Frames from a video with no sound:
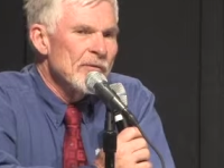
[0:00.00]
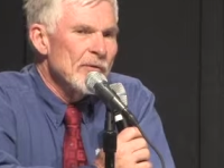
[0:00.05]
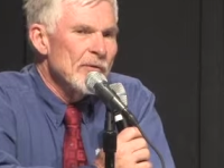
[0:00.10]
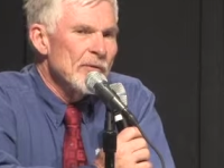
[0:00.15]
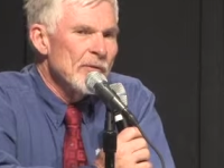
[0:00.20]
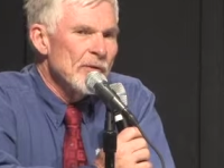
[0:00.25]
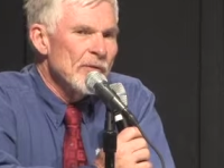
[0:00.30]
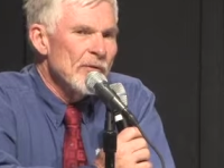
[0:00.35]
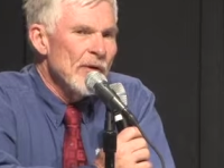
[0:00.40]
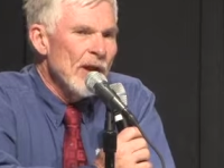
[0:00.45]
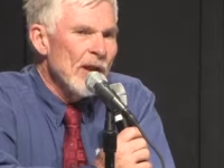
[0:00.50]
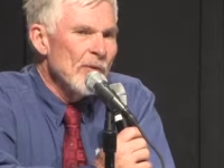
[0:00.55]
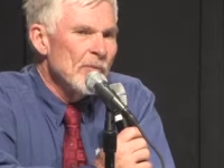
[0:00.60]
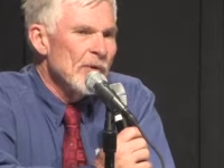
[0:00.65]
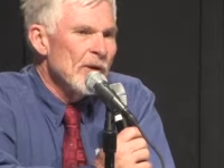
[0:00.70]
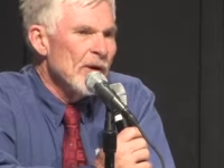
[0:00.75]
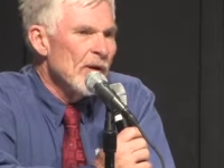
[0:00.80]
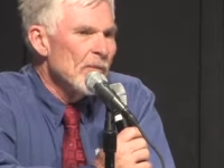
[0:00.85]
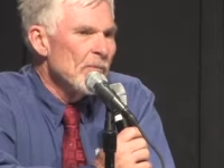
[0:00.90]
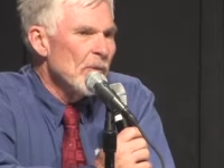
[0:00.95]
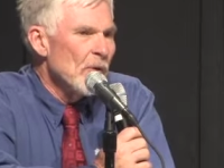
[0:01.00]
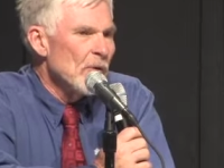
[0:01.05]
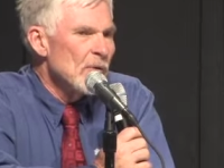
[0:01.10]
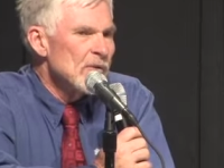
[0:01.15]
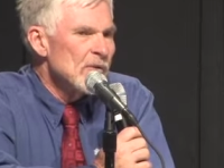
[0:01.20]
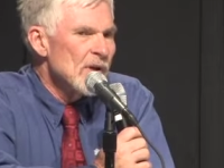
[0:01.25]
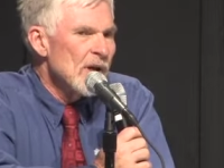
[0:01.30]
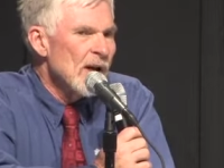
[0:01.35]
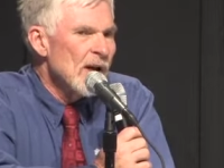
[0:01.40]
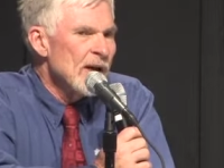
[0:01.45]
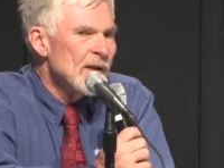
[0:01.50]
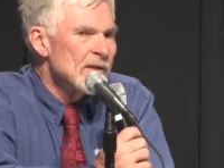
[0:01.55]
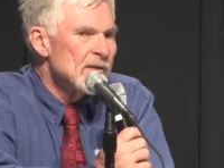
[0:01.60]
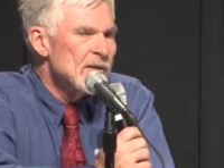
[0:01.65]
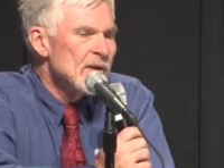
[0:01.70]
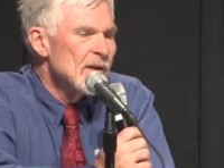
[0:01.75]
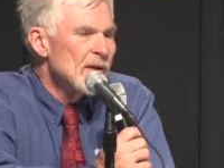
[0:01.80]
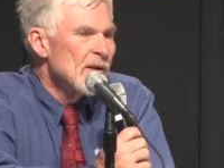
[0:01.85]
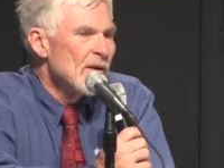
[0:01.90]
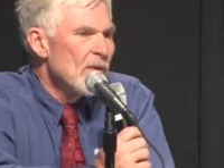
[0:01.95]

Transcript: for development on both sides.